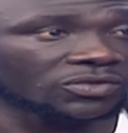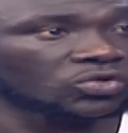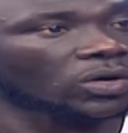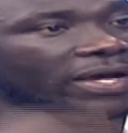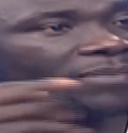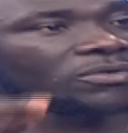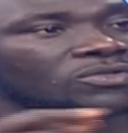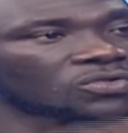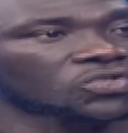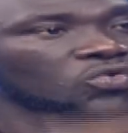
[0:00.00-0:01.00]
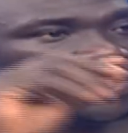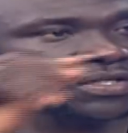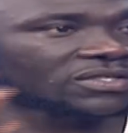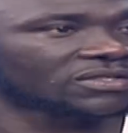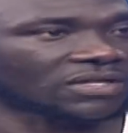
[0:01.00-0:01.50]
you are able to
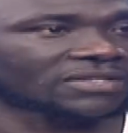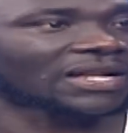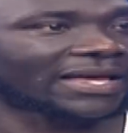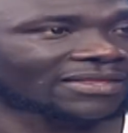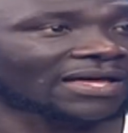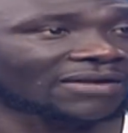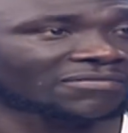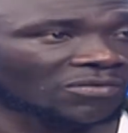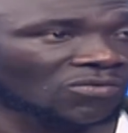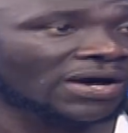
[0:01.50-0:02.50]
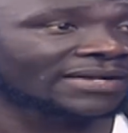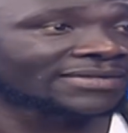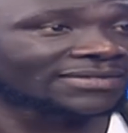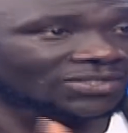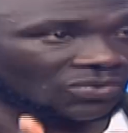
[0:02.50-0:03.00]
switch just like that from one
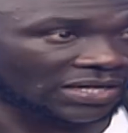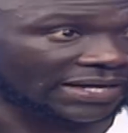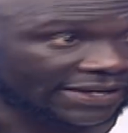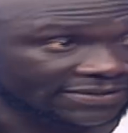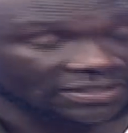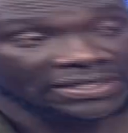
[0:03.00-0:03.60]
to the next.